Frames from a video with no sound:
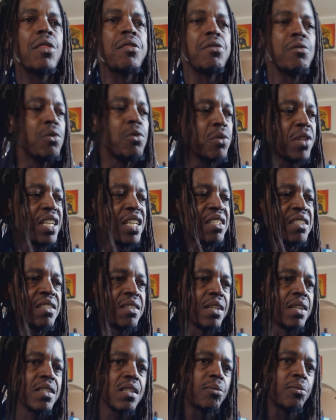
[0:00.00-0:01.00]
through
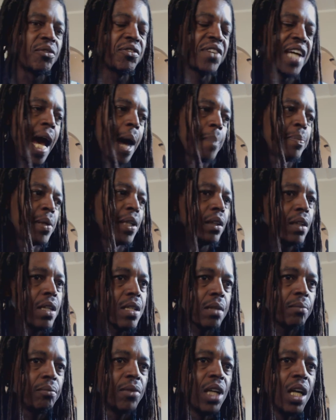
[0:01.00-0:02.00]
this system of
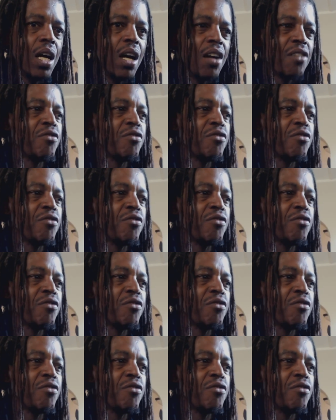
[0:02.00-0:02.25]
capitalism,